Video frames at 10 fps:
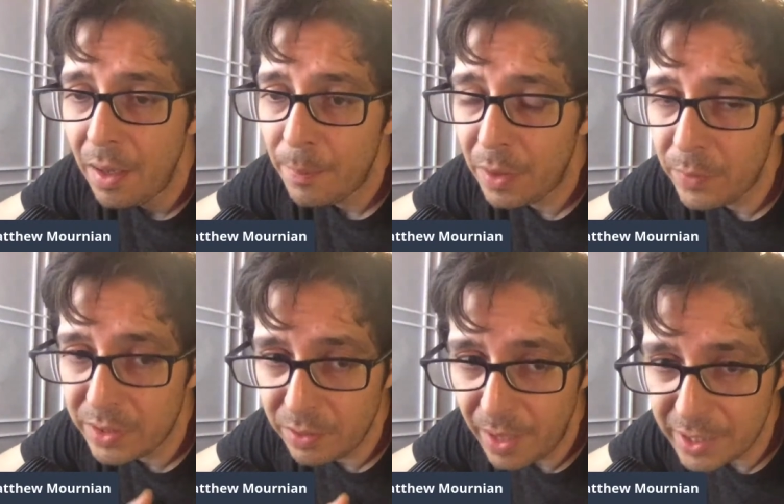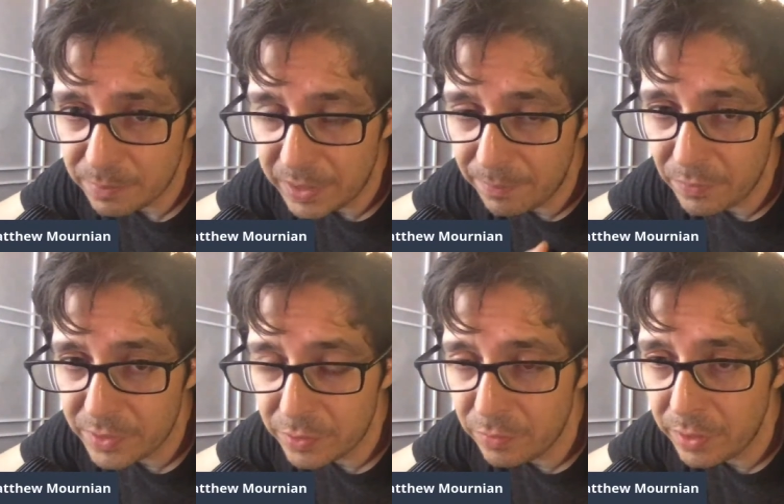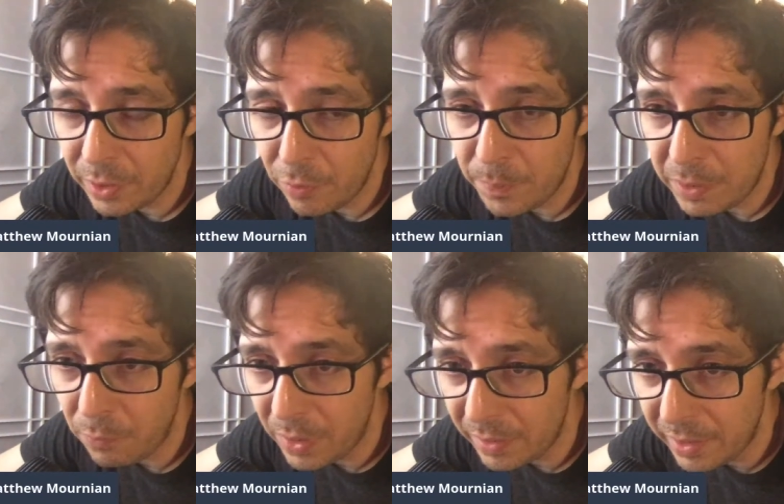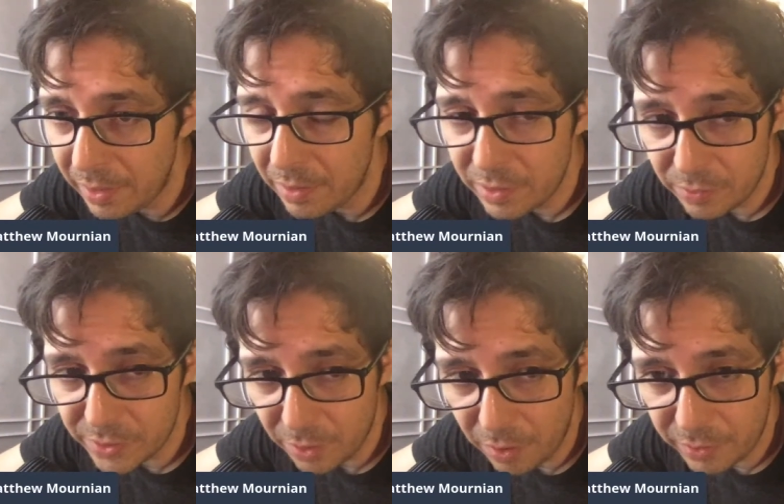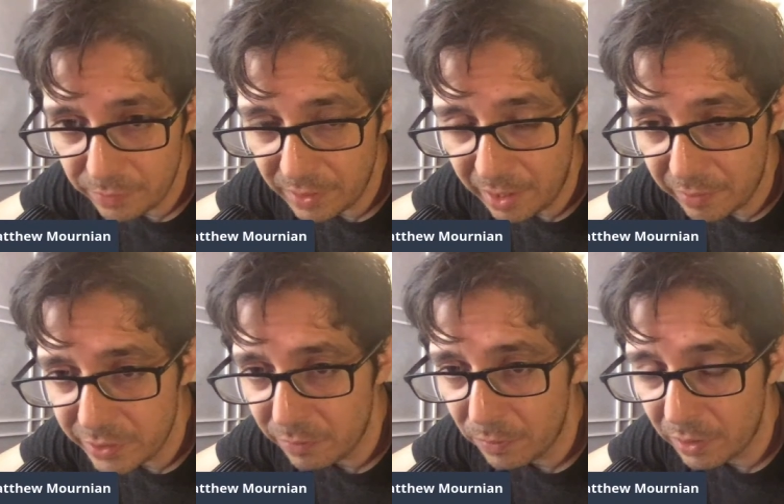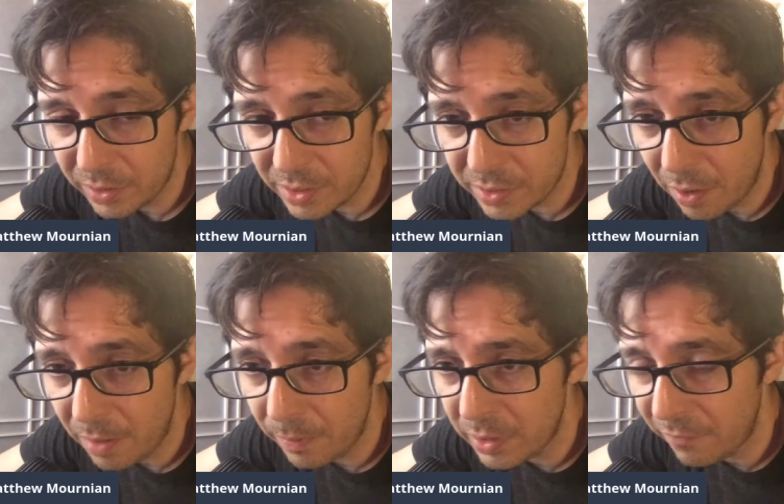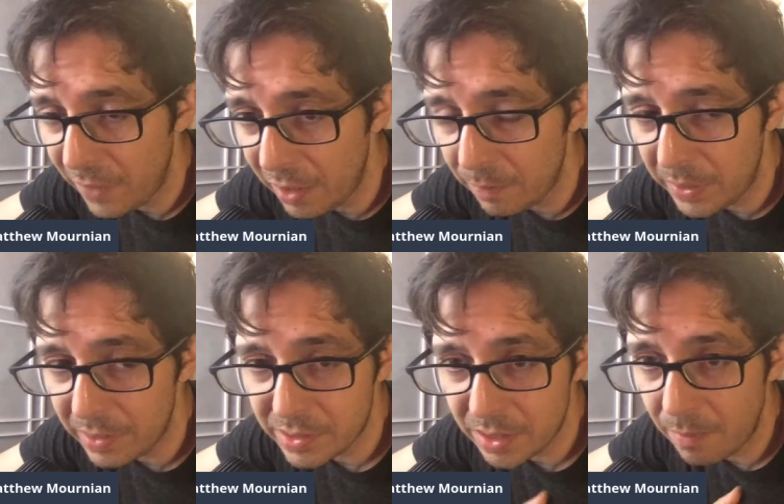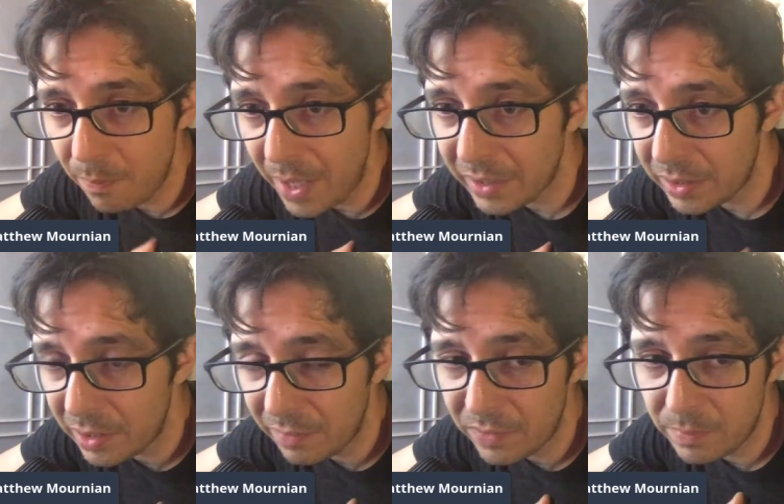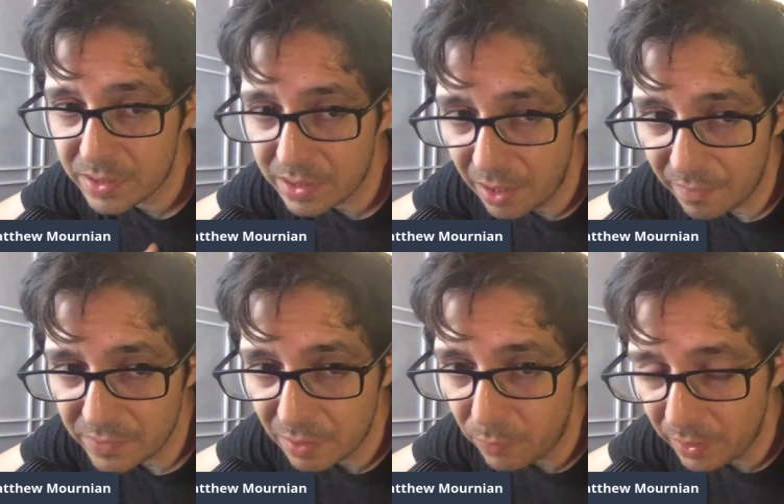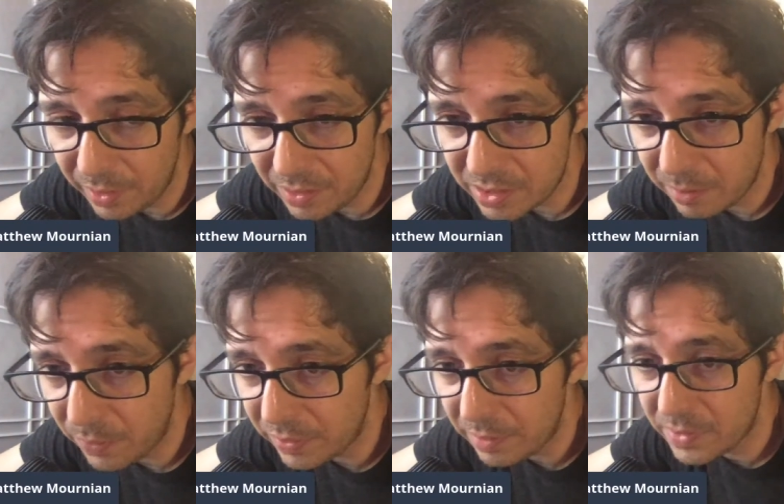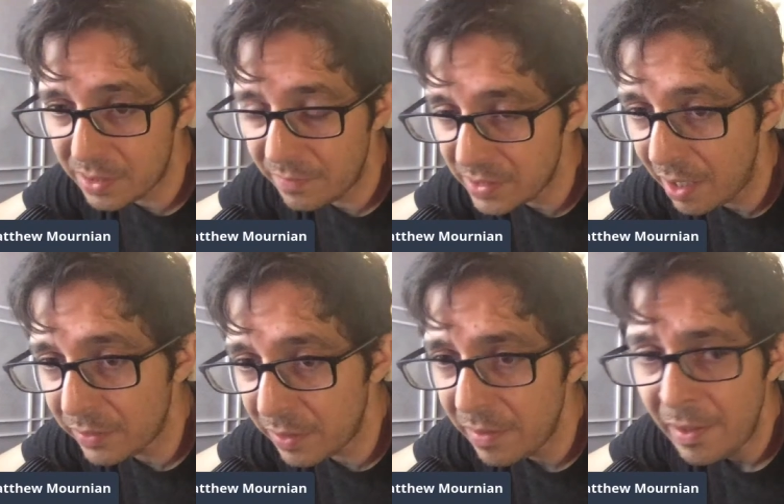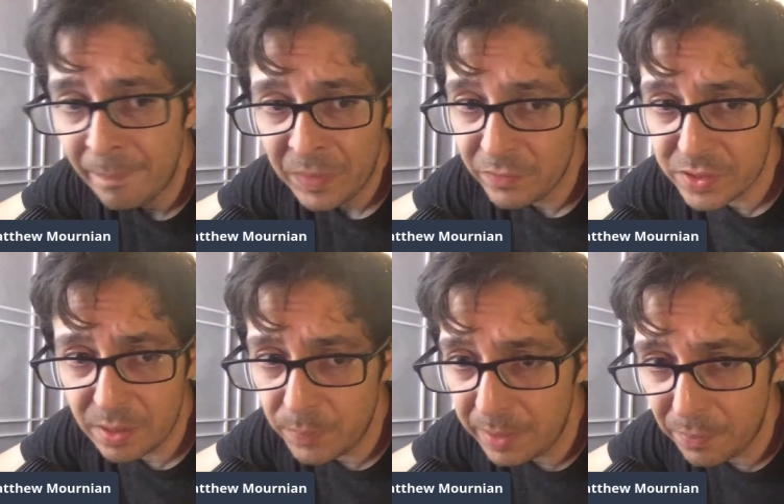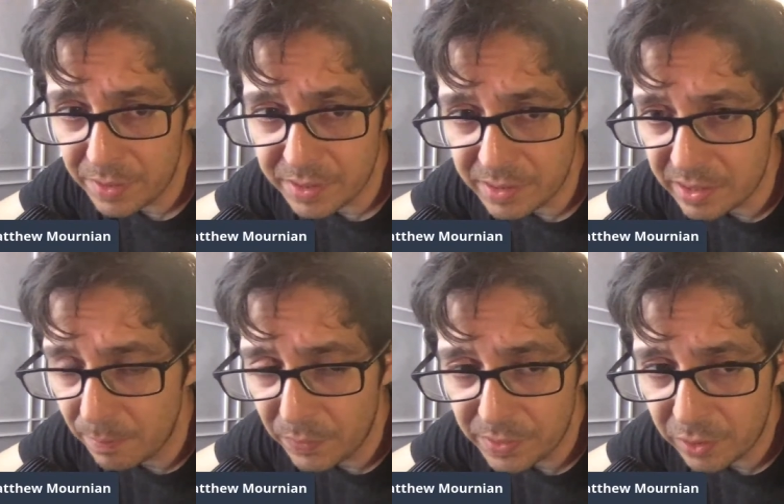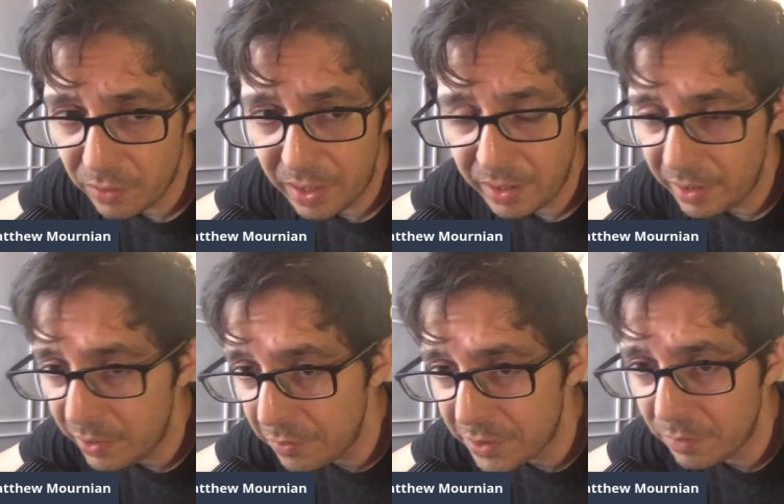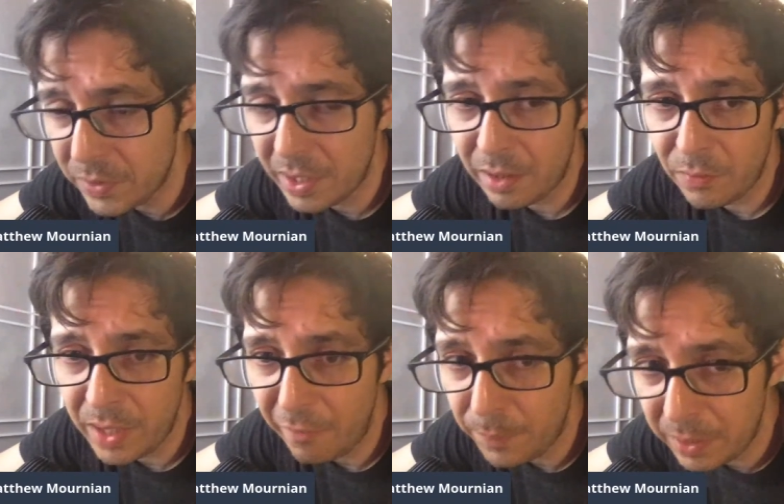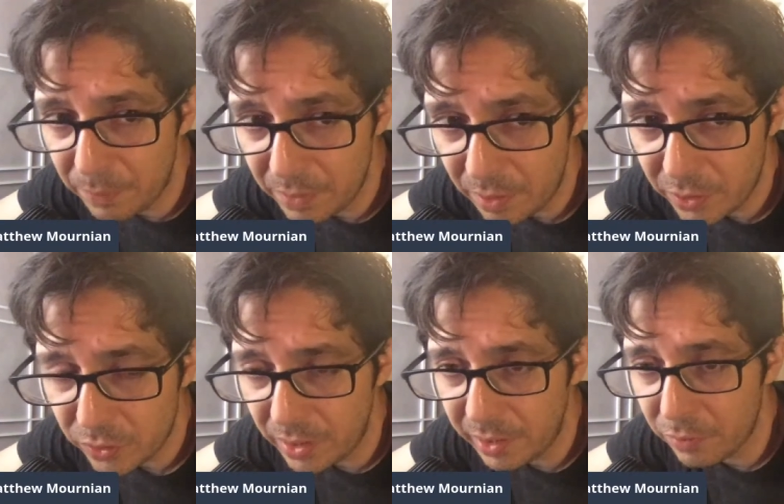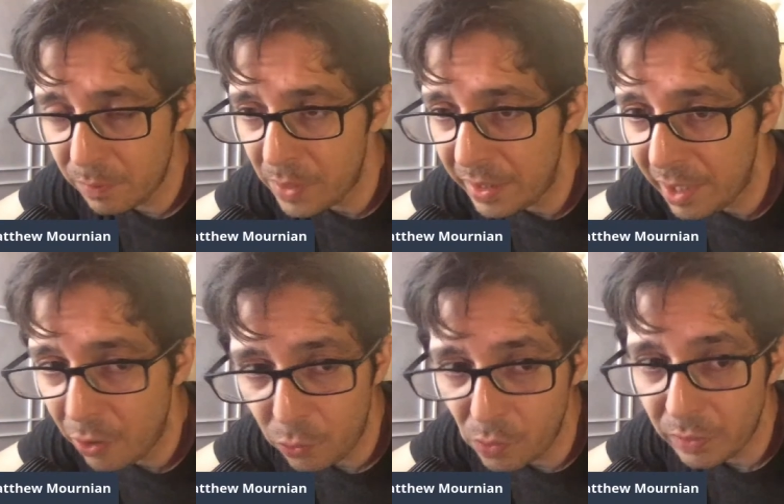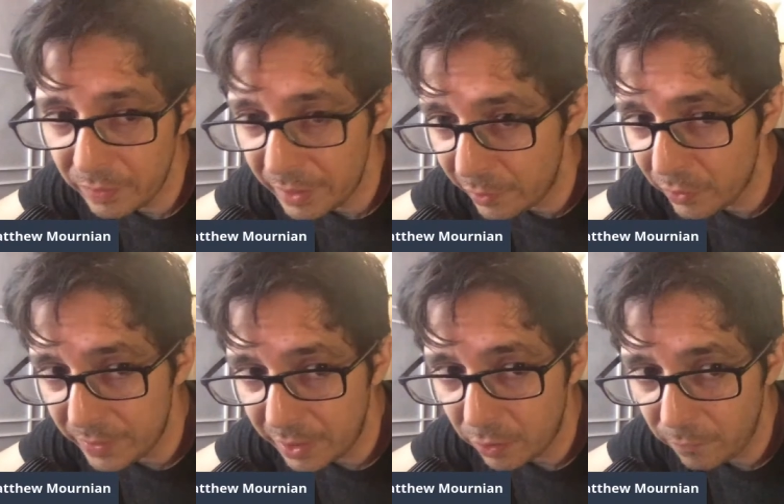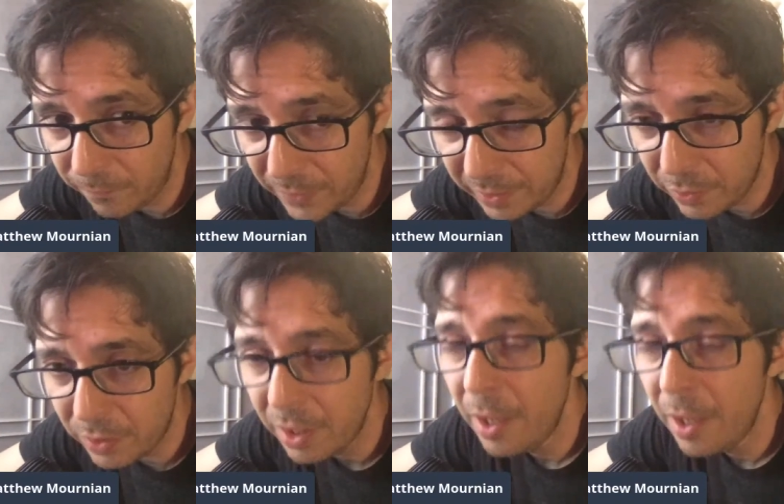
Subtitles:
But we do ask people to, be willing to start doing energy work, to start developing some method of themselves, a willingness to put themselves out there. For some people, it's as simple as creating a YouTube channel. We have people in our training group right now who are literally configured